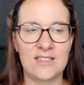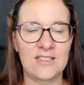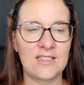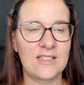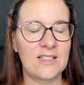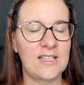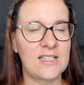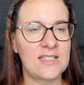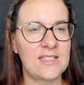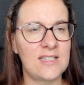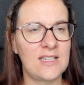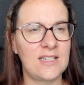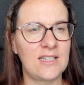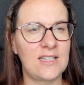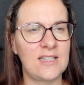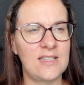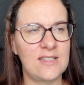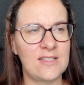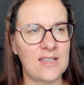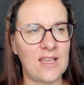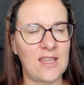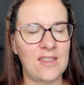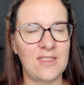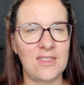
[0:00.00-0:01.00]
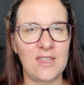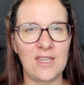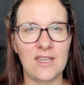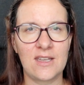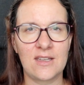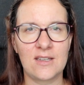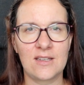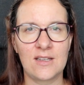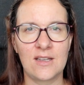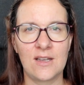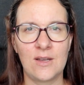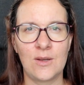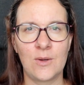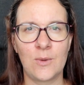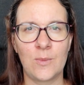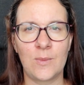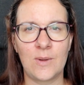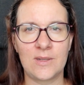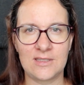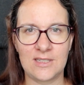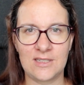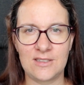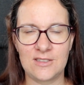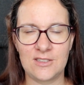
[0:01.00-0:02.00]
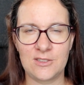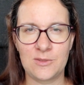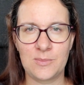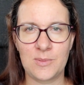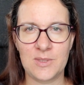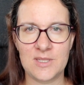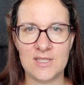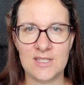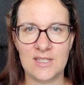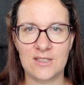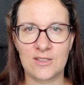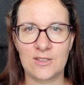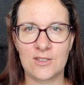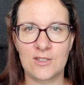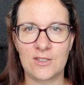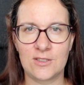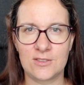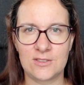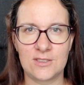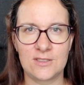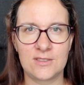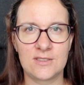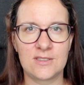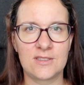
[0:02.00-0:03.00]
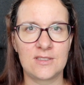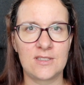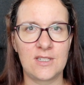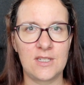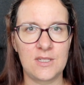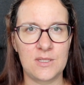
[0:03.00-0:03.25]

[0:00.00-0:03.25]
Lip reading: The Clatsiena is, I think, 100% cotton.